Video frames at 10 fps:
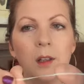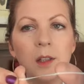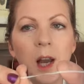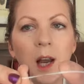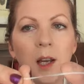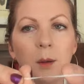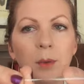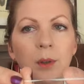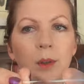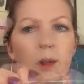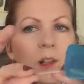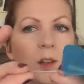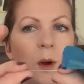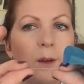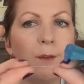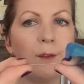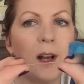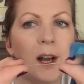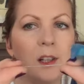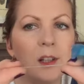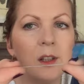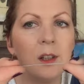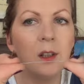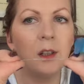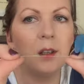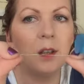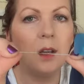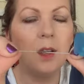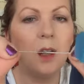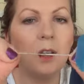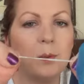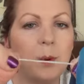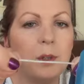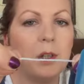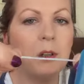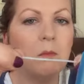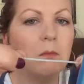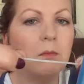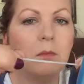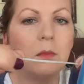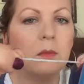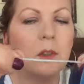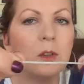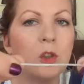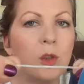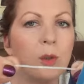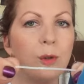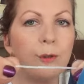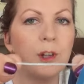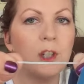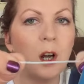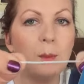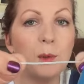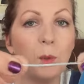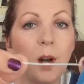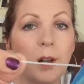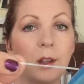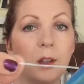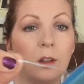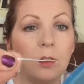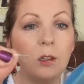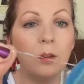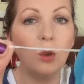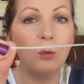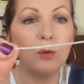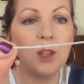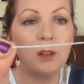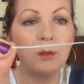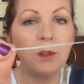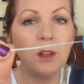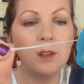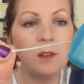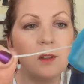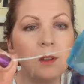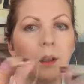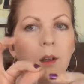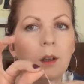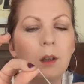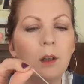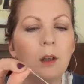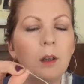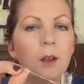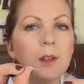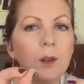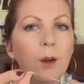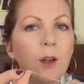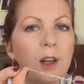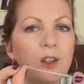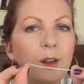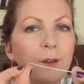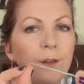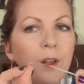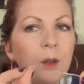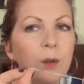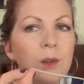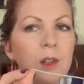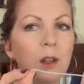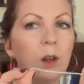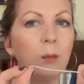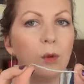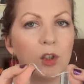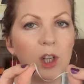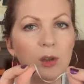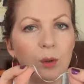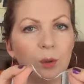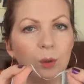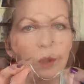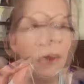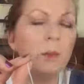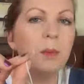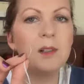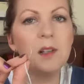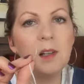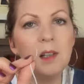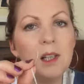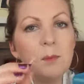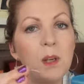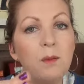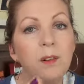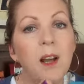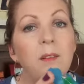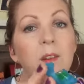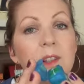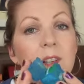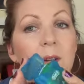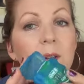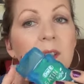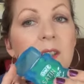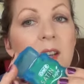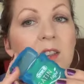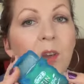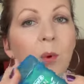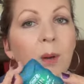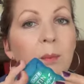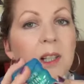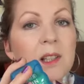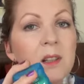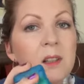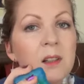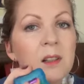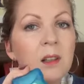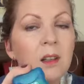tape. It's quite flat, and it's probably 2-3 times wider than your normal dental floss. So it actually feels a lot more gentle. Plus it is mint flavoured, so it is actually quite a pleasant